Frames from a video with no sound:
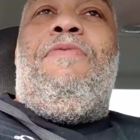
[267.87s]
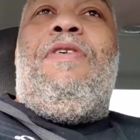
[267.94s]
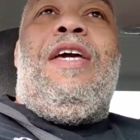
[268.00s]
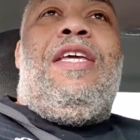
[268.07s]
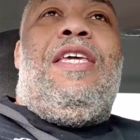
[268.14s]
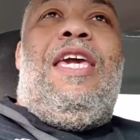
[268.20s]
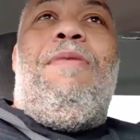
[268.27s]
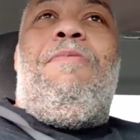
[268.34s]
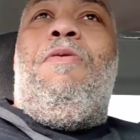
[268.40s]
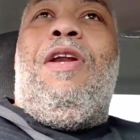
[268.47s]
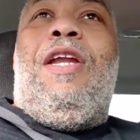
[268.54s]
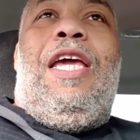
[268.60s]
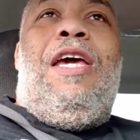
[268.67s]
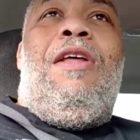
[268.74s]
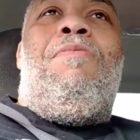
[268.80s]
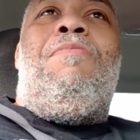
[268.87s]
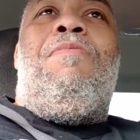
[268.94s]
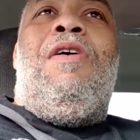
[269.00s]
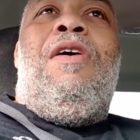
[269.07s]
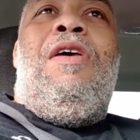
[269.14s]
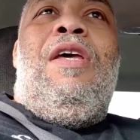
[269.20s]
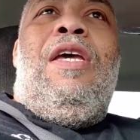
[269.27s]
We gonna keep going to get them
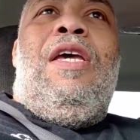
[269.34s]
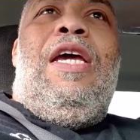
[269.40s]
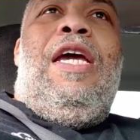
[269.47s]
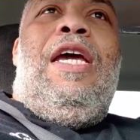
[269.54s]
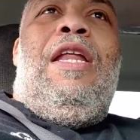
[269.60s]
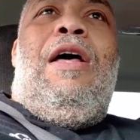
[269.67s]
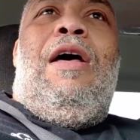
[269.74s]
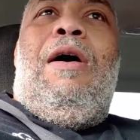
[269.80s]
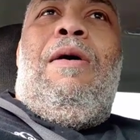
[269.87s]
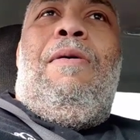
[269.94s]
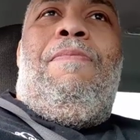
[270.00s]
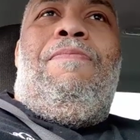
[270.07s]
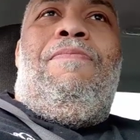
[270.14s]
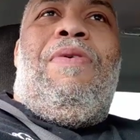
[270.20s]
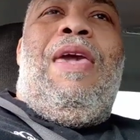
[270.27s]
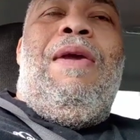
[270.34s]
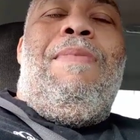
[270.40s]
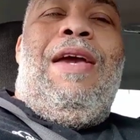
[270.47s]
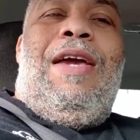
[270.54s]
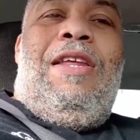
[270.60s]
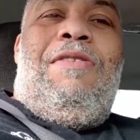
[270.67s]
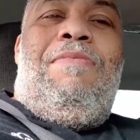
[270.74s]
and uh, keep
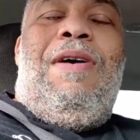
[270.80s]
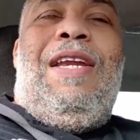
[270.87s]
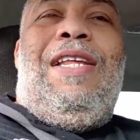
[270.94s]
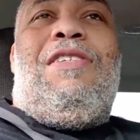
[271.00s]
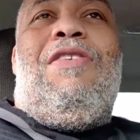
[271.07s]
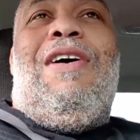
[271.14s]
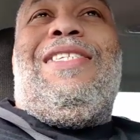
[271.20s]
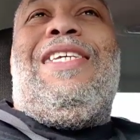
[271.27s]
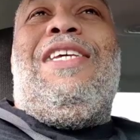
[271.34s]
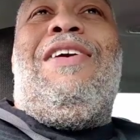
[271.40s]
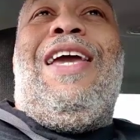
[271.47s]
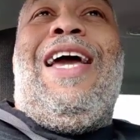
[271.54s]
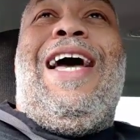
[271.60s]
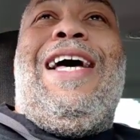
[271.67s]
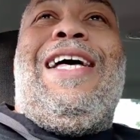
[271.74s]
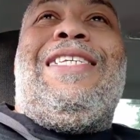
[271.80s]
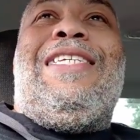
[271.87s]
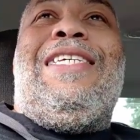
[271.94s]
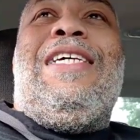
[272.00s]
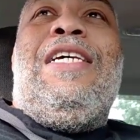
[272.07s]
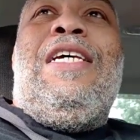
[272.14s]
making this money. So I see you guys.